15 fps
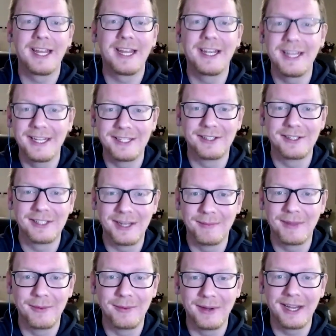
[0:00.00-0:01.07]
kidneys are
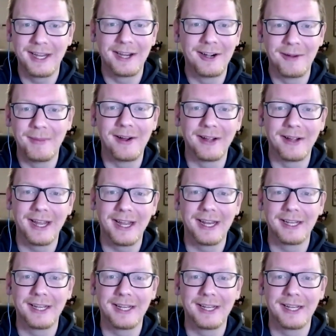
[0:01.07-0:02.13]
something we hear about
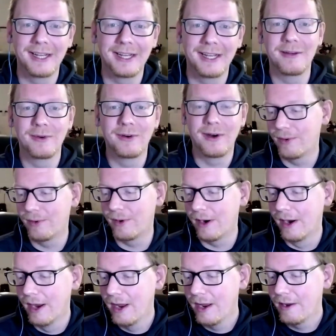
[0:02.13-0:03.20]
getting donated
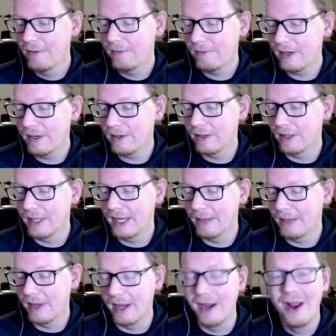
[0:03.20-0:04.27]
more
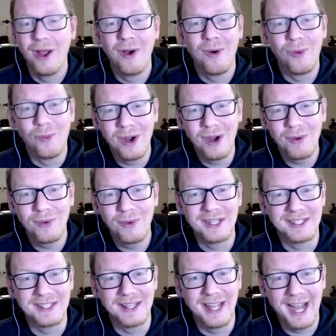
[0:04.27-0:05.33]
frequently, but what
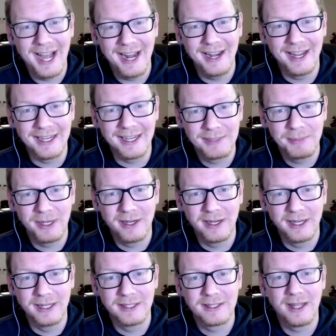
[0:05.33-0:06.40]
was that
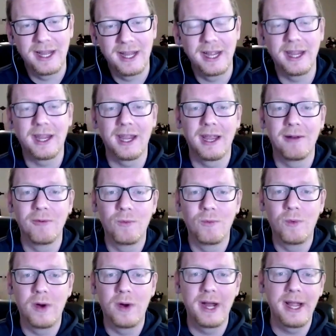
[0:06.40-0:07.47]
experience like,
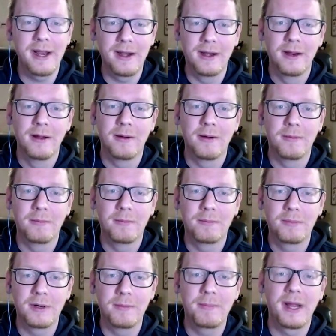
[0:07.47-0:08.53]
and what
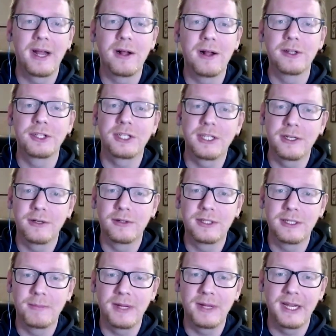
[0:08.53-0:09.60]
propelled you
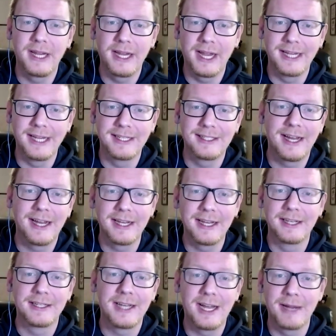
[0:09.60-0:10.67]
to be a
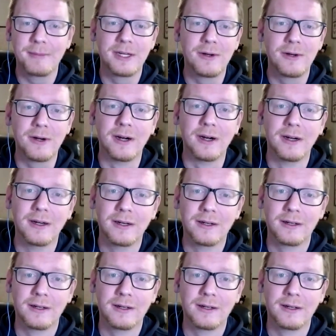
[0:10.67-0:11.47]
second time donor?